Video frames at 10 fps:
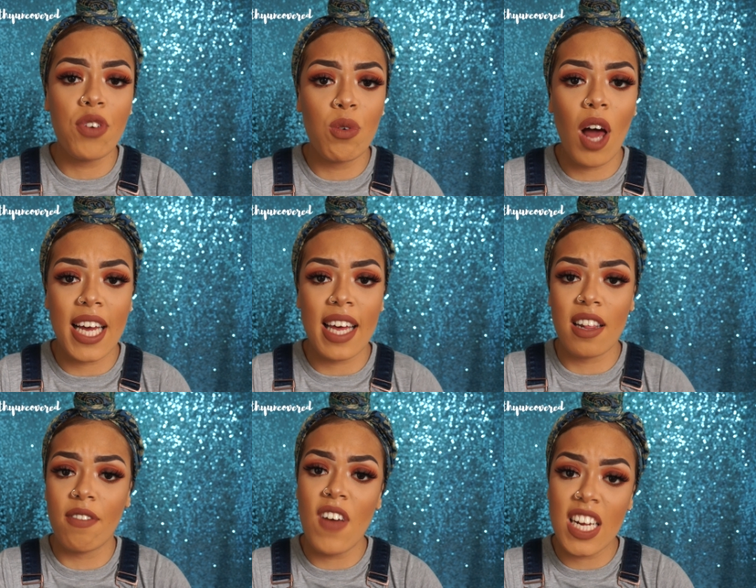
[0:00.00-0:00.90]
feel like
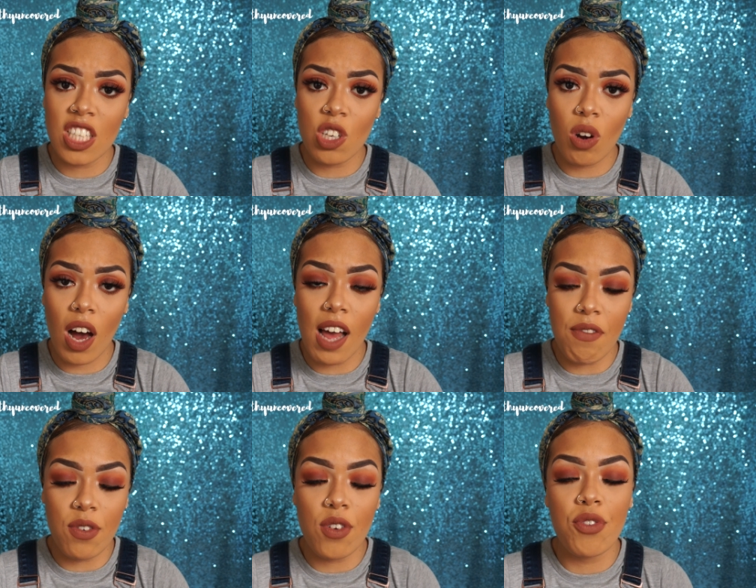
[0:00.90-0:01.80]
it's affecting your
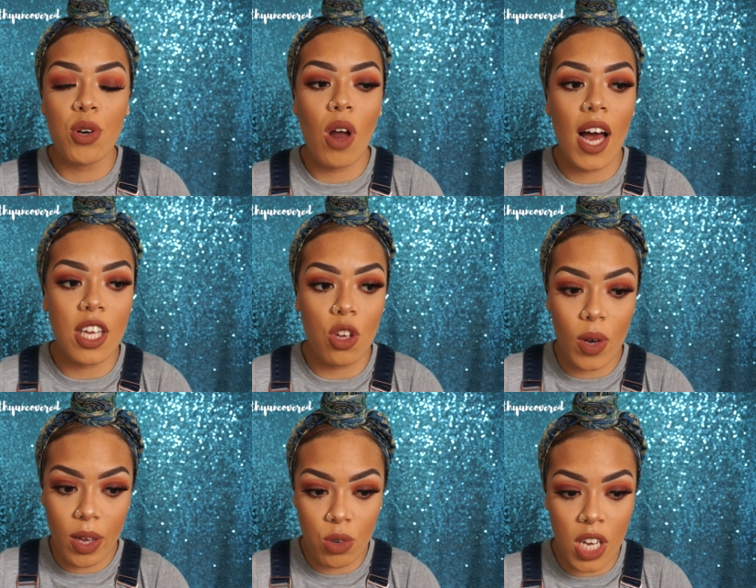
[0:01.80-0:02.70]
life, if you feel like your
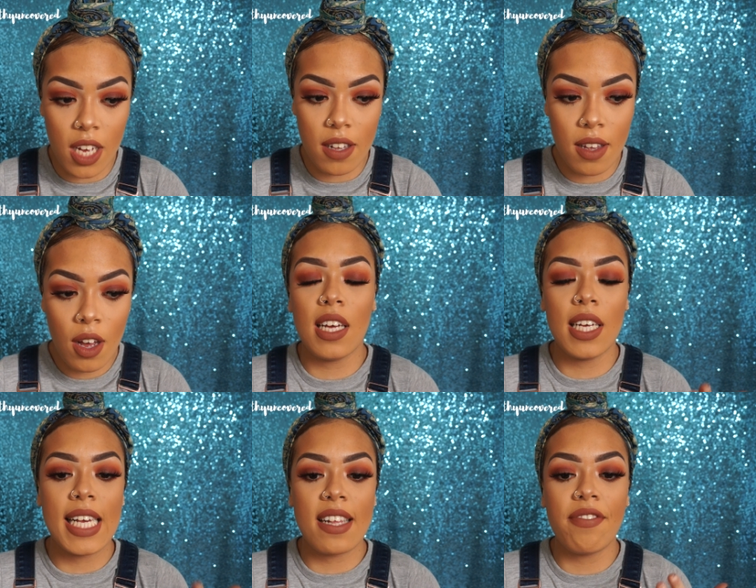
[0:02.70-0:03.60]
illness
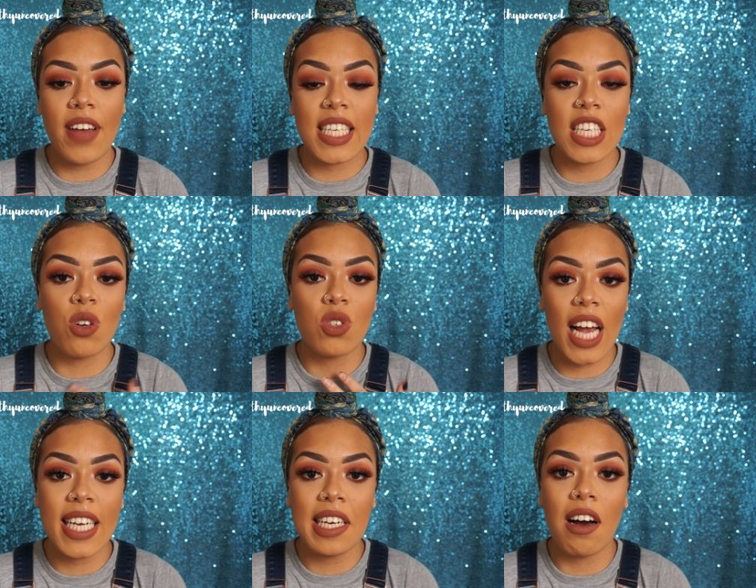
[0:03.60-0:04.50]
is affecting your
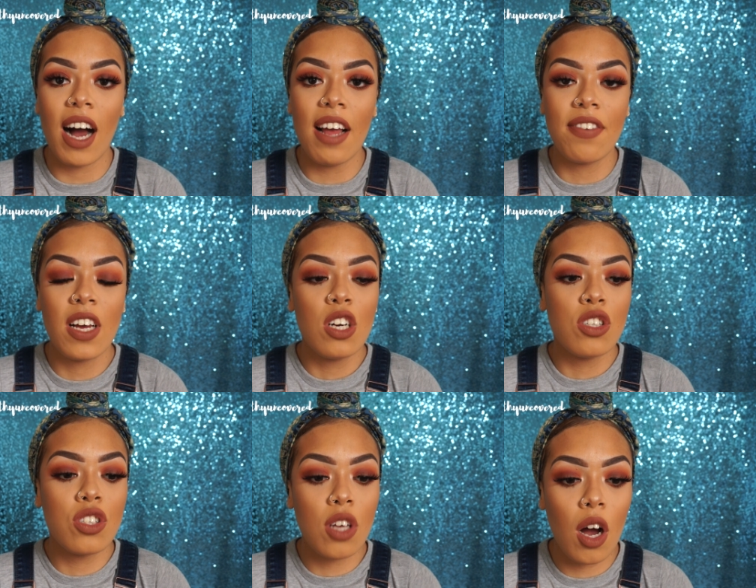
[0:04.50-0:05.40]
daily life,
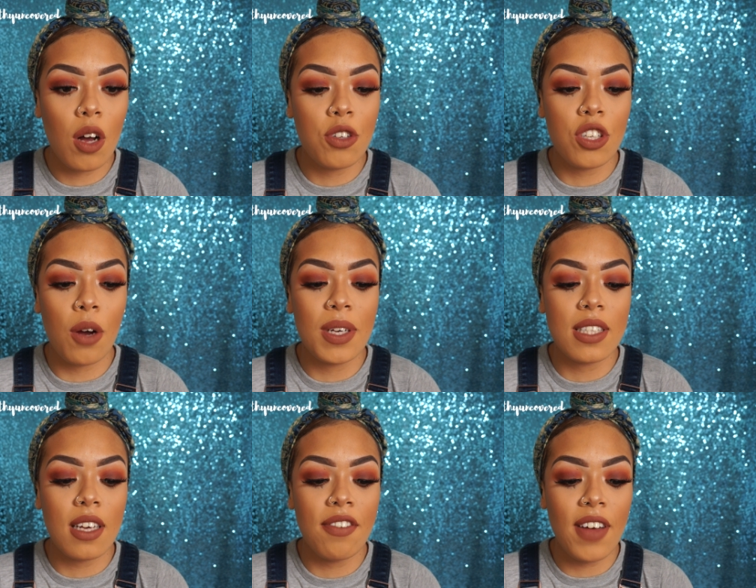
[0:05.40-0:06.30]
so you know
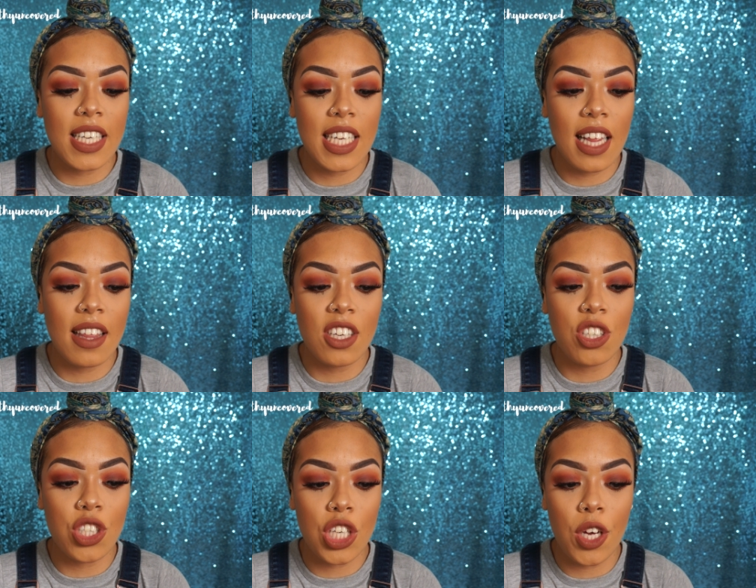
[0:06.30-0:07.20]
it's affecting the things
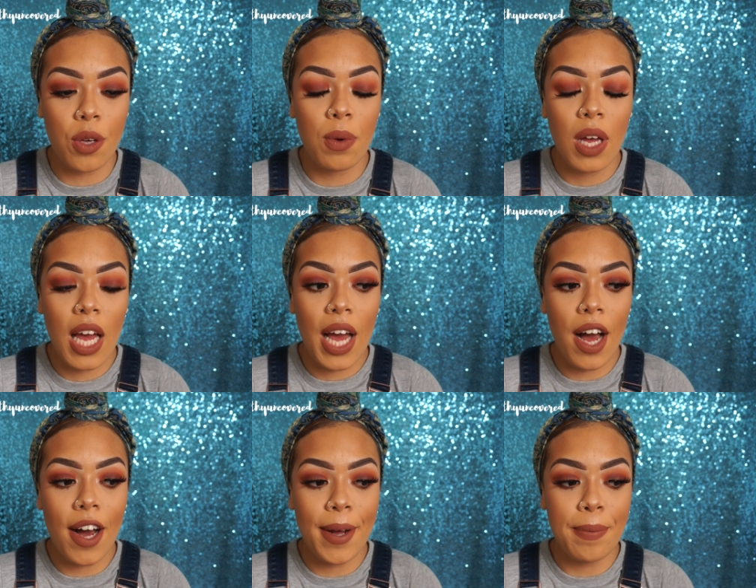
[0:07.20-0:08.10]
you do
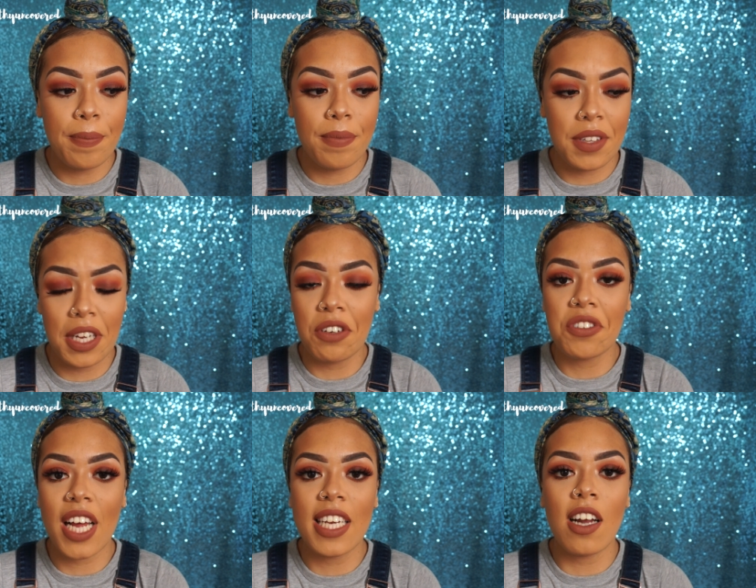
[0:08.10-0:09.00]
in your
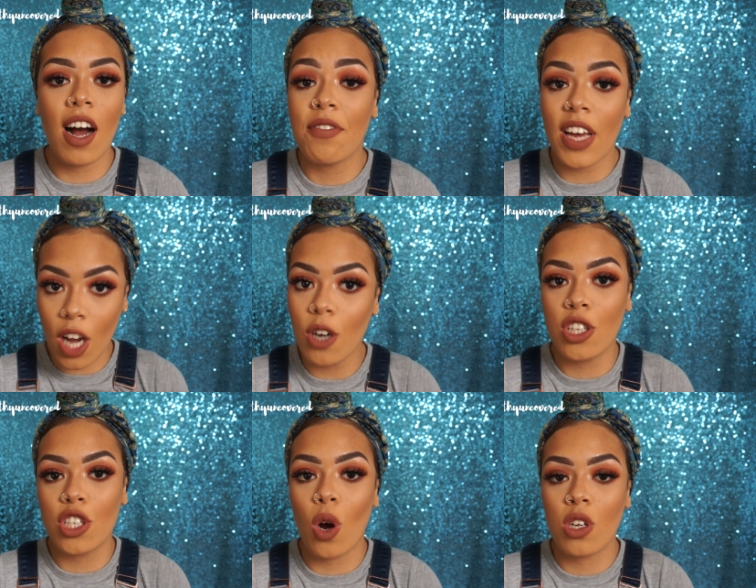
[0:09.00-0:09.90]
daily life, then go to
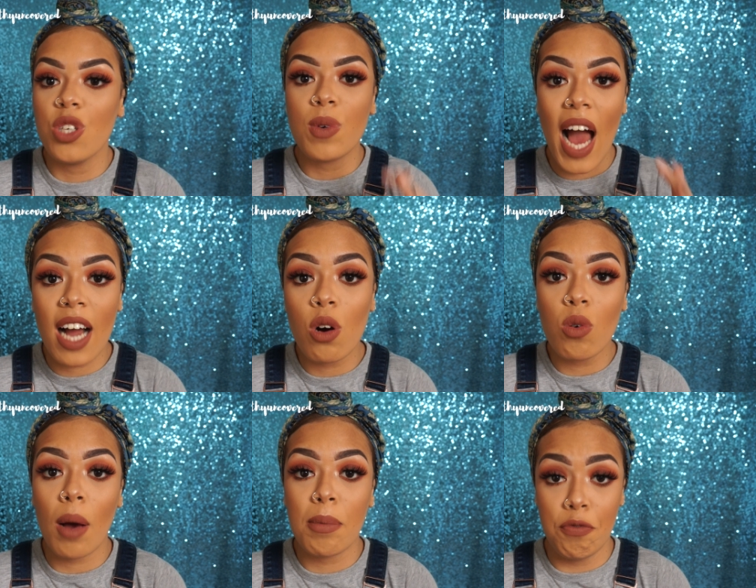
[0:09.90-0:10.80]
the doctor. You can
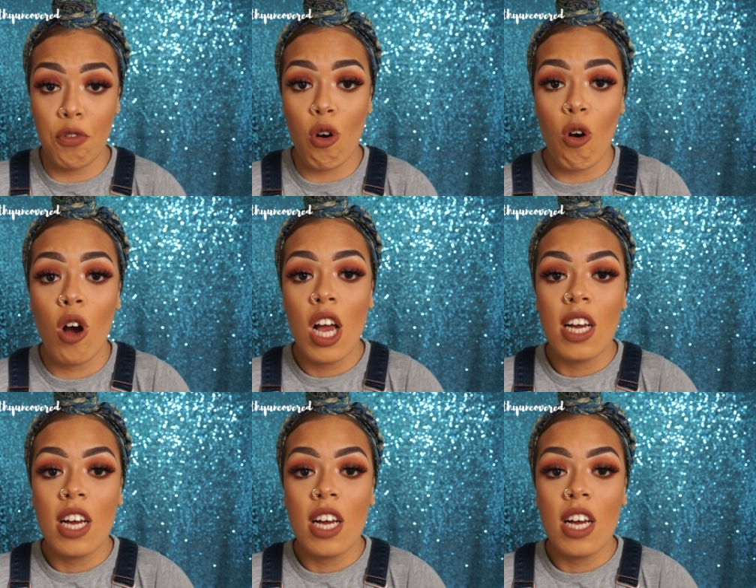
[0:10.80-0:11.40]
call up before